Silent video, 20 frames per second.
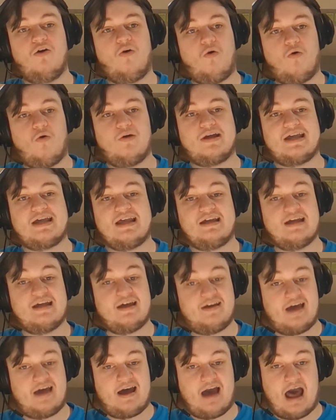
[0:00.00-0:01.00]
or it can get
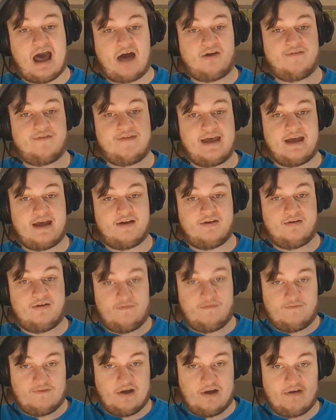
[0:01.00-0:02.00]
out of hand
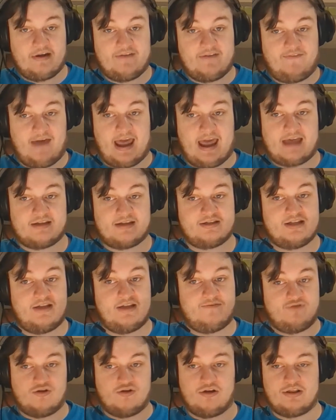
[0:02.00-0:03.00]
very fast
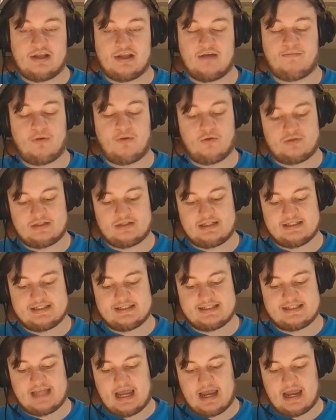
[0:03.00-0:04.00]
if you're on the opposing
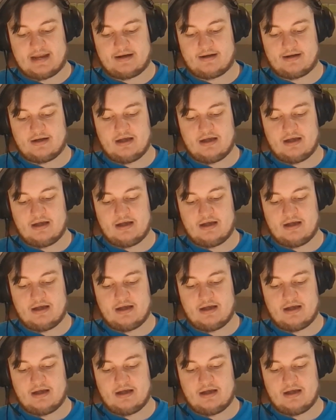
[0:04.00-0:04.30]
side.